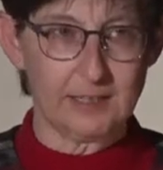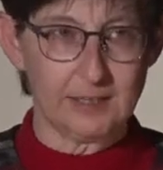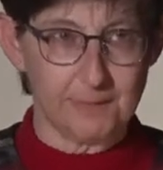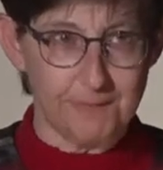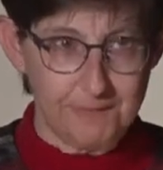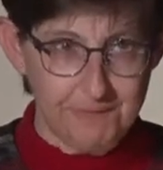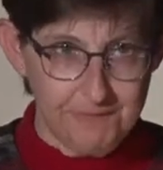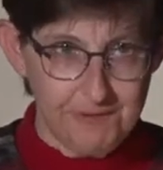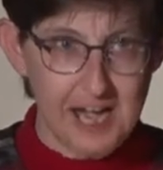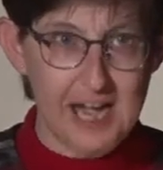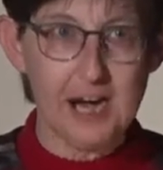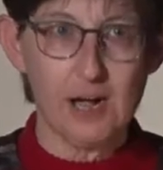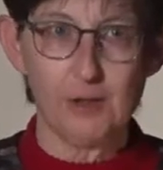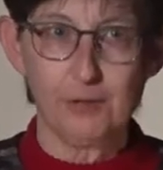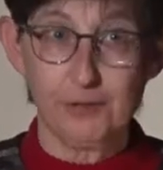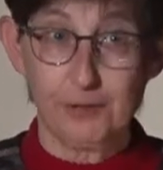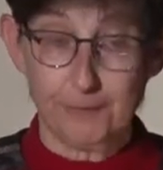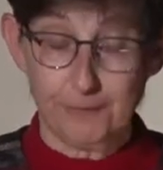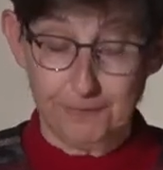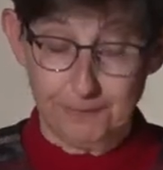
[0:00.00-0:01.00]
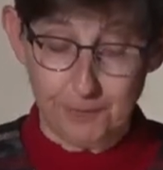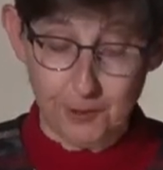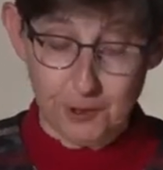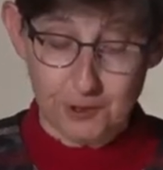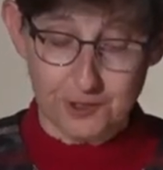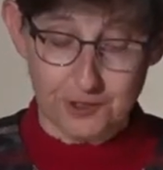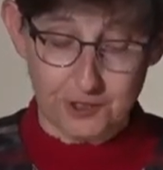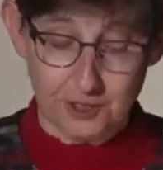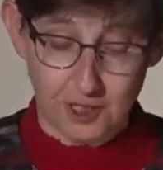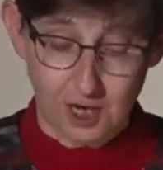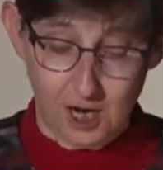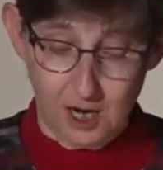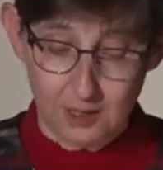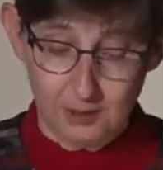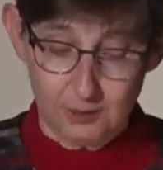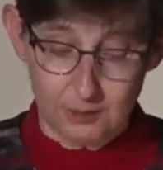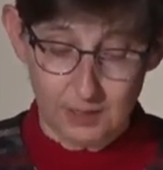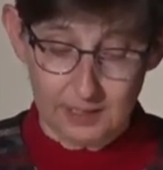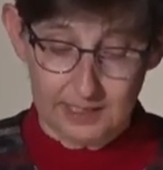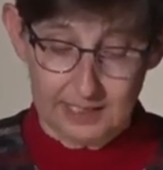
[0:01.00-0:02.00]
to found the first
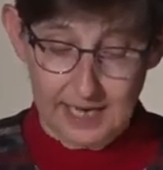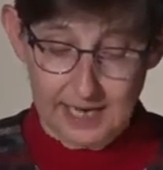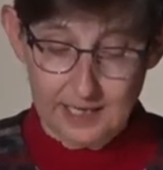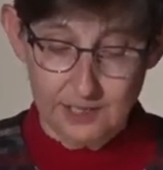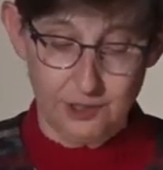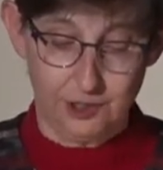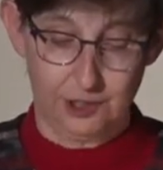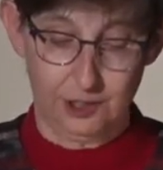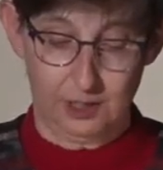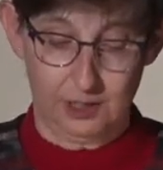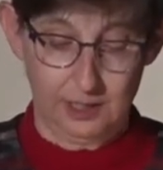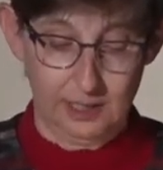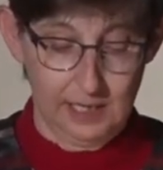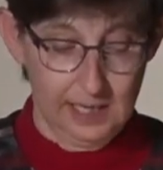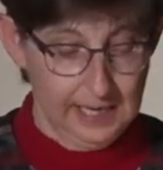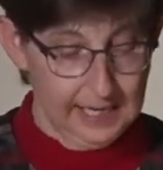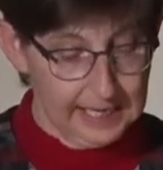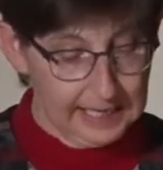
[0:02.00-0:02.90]
congregation